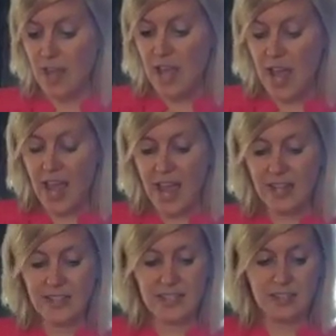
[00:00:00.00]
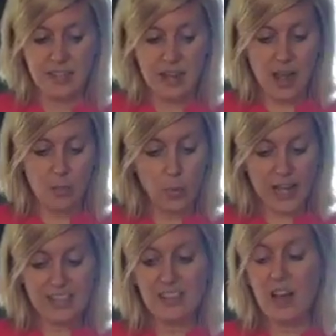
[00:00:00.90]
And what
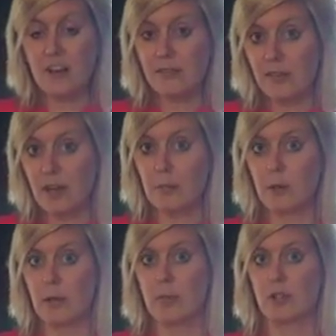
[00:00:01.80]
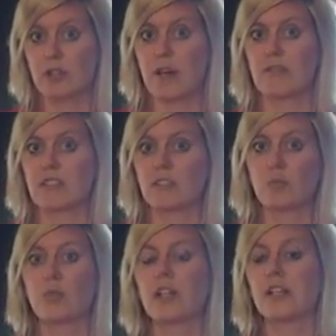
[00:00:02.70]
I love about Pampered Chef is
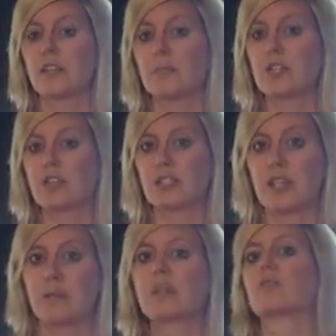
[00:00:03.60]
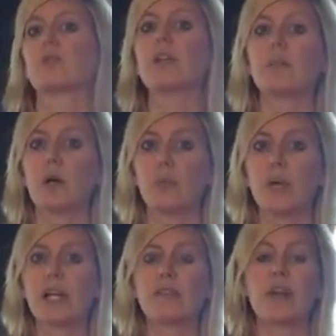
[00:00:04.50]
the mission statement is really about
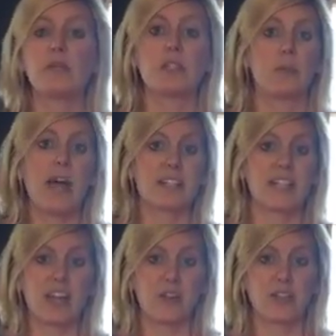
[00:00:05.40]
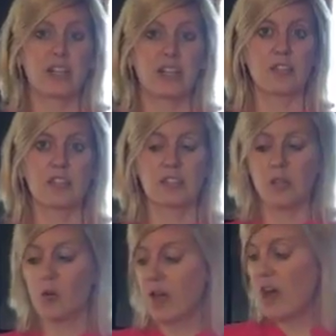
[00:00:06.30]
bringing families back together in the kitchen.
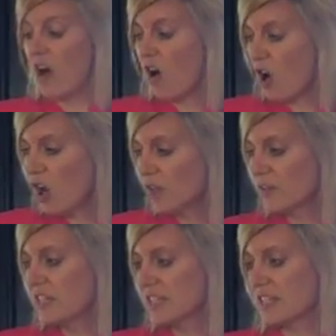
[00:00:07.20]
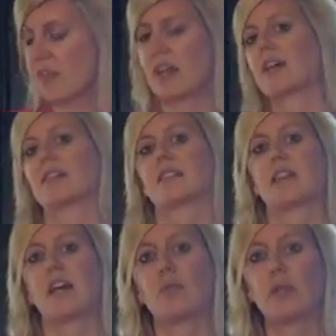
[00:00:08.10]
So all of these things
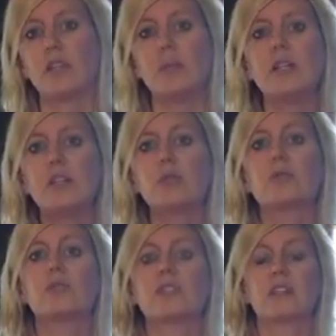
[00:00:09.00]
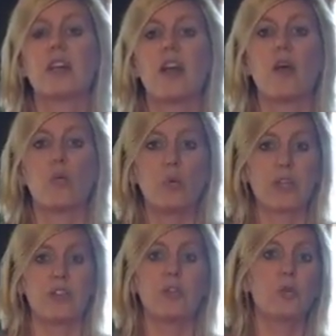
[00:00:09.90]
can really be used
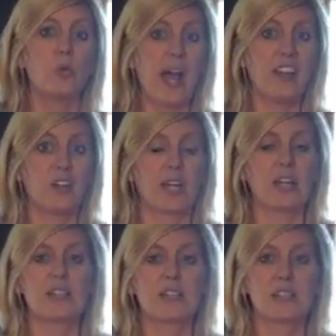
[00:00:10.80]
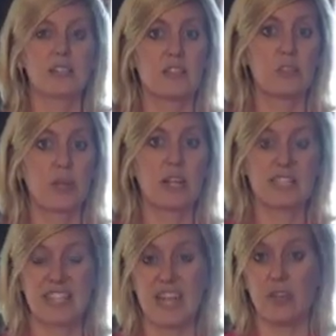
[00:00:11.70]
with you and your kids doing it
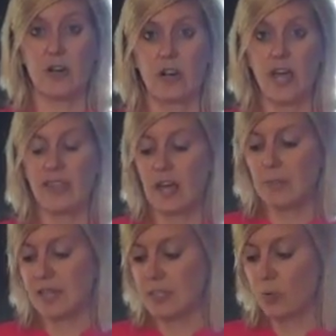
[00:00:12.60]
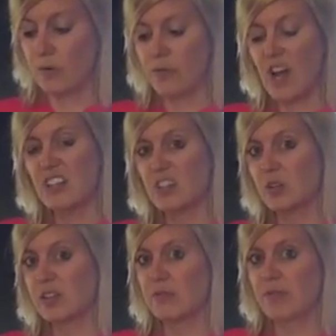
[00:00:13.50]
together. And that makes it more fun. You
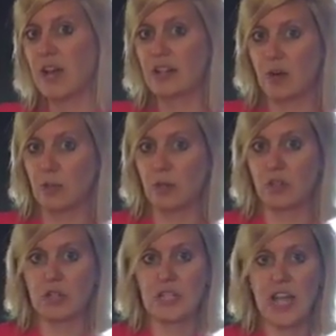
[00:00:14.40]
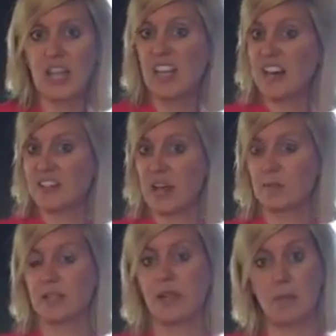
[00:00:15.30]
can then find out about their day. A lot of
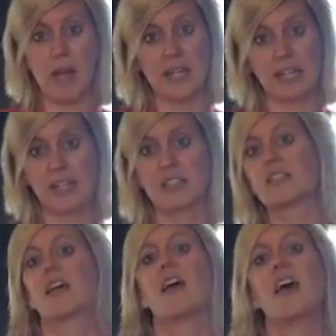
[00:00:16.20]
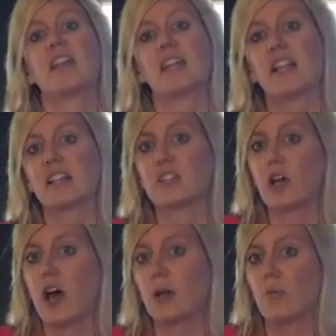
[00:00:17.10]
times, like my kids, they like to
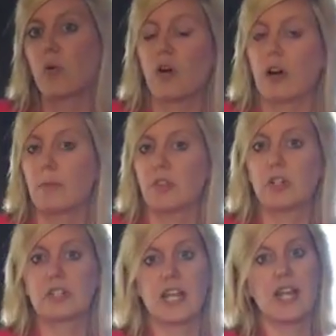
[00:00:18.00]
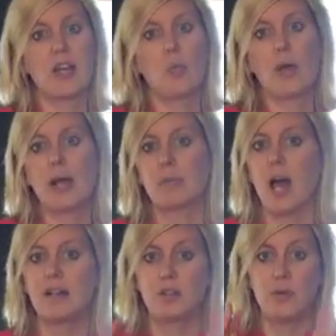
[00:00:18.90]
talk more about their day when I'm
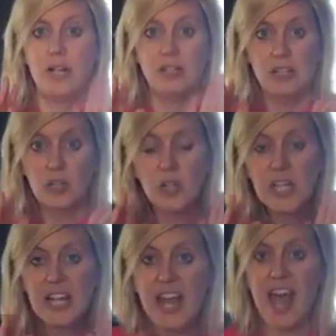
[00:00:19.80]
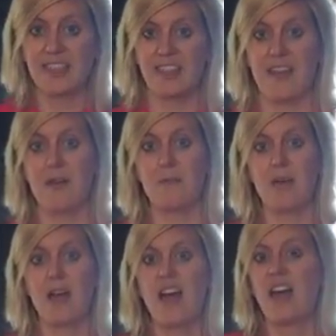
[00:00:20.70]
not directly looking at them.
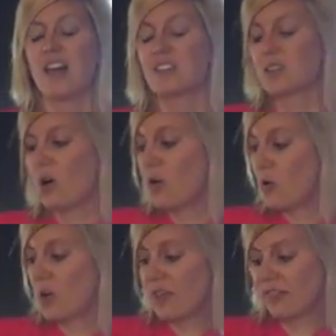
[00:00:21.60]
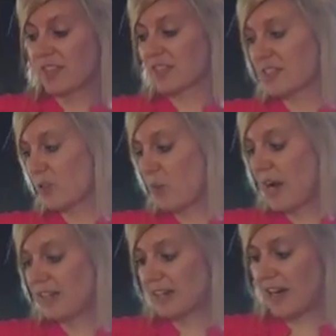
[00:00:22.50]
So this is a
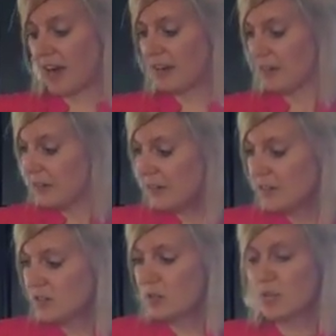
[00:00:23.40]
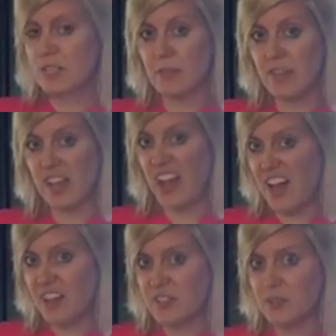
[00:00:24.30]
way to kind of do something
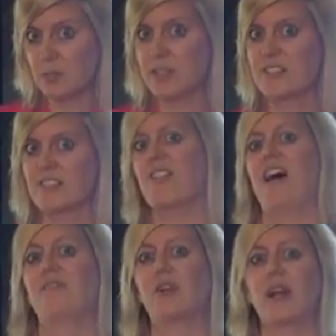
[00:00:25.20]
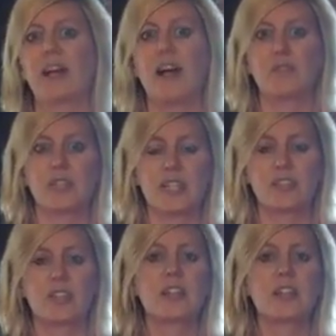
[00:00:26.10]
else, but still have a great conversation.